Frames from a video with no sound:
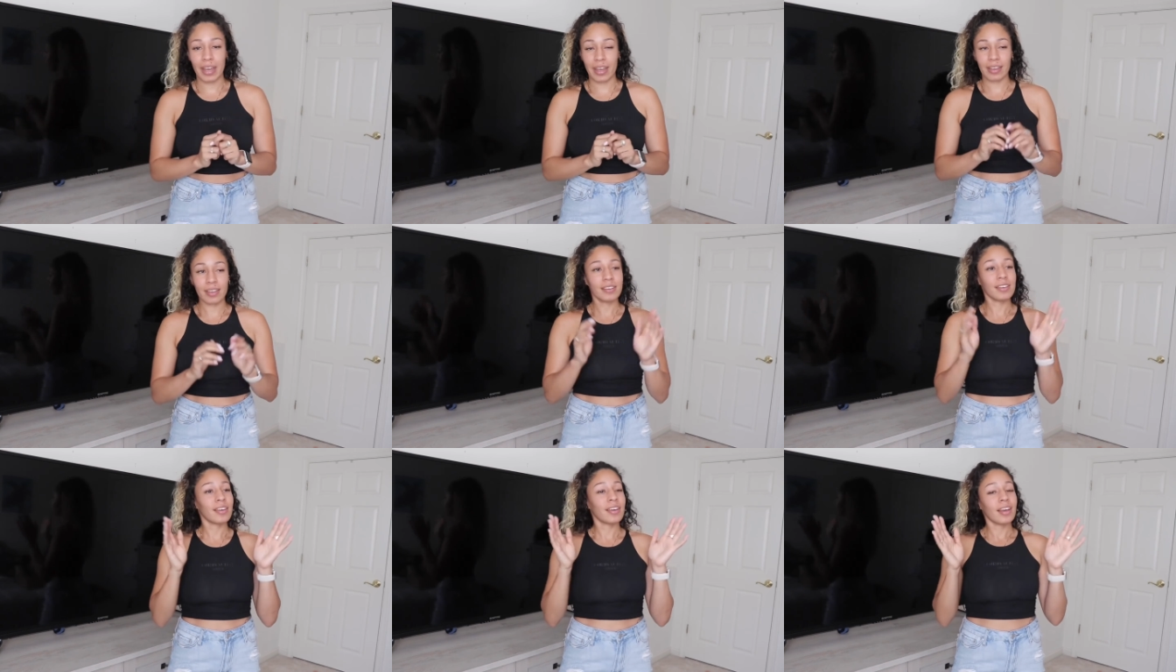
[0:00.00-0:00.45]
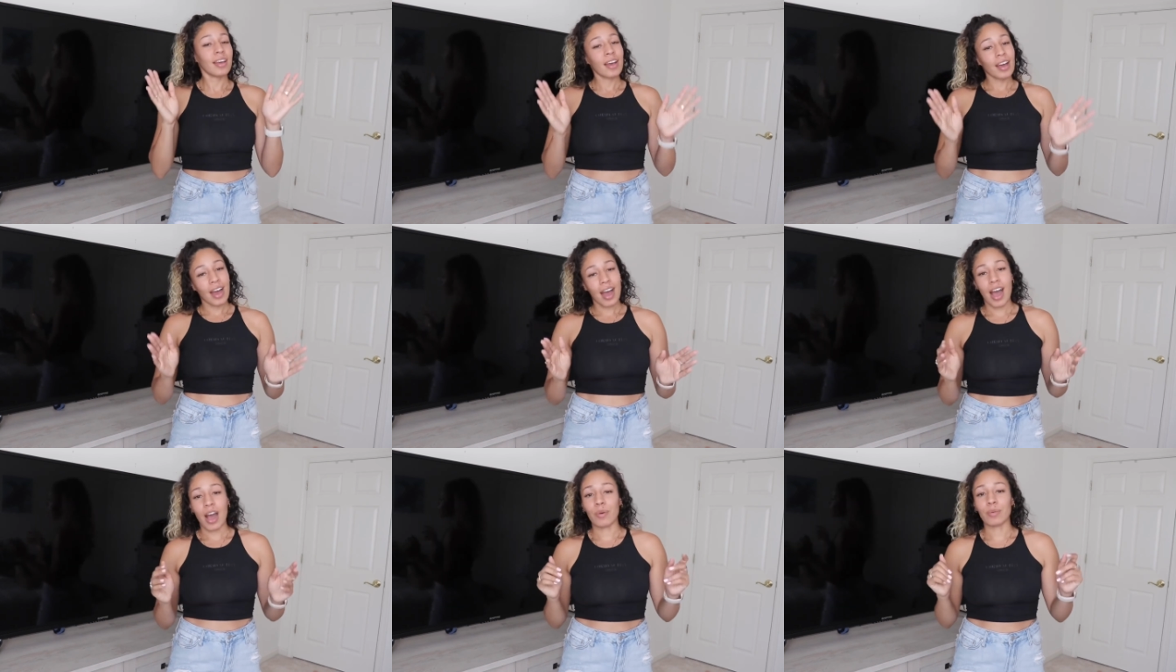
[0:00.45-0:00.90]
it,
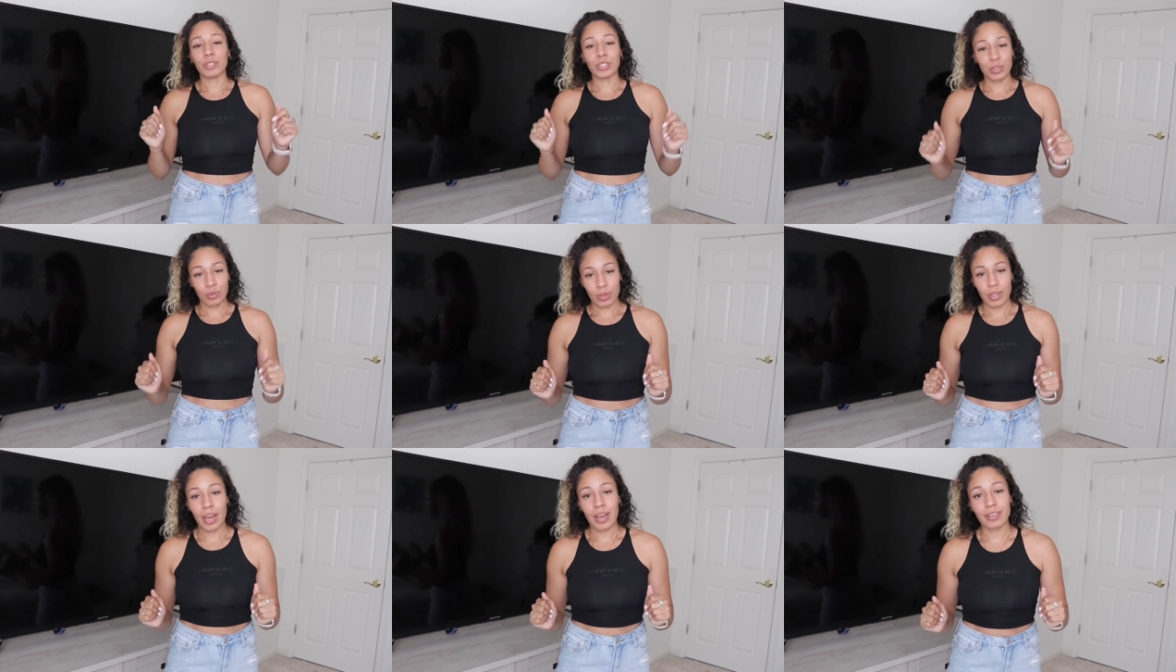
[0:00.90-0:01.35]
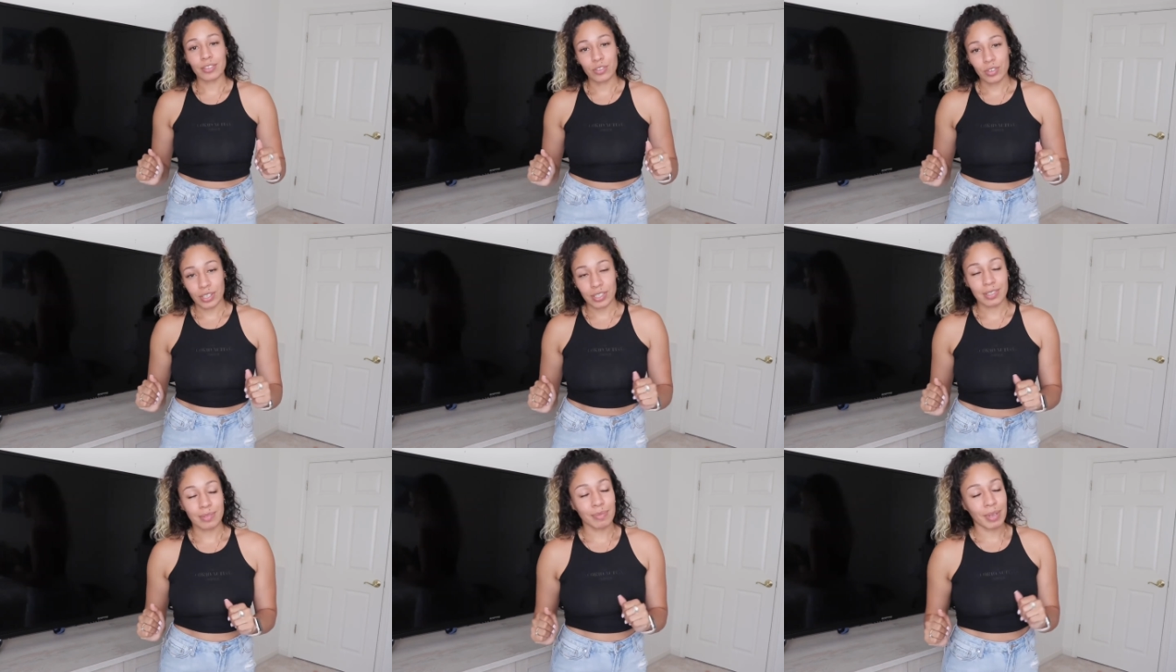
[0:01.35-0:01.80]
I would do that,
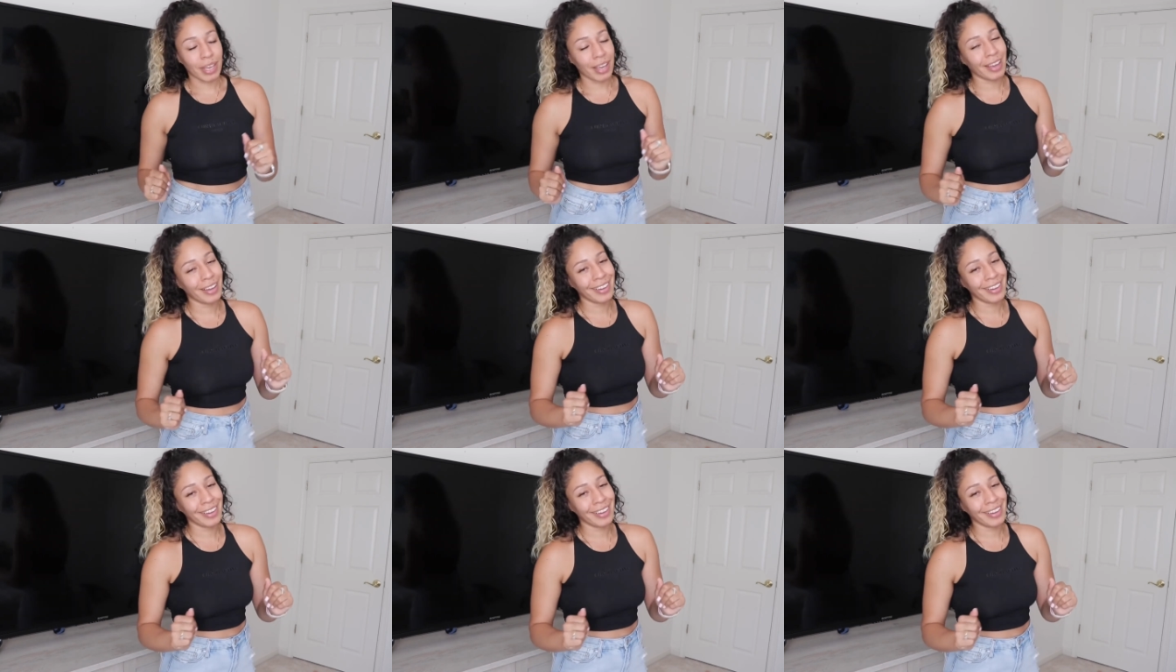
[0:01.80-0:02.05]
trust me.